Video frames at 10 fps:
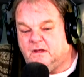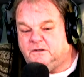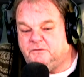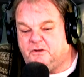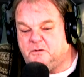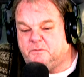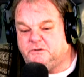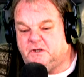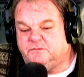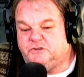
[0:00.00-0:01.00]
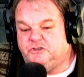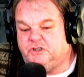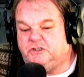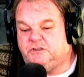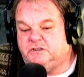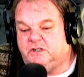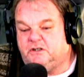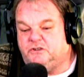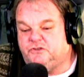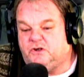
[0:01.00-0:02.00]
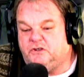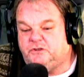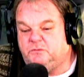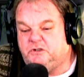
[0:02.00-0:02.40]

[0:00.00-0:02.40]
Developers have suggested that construction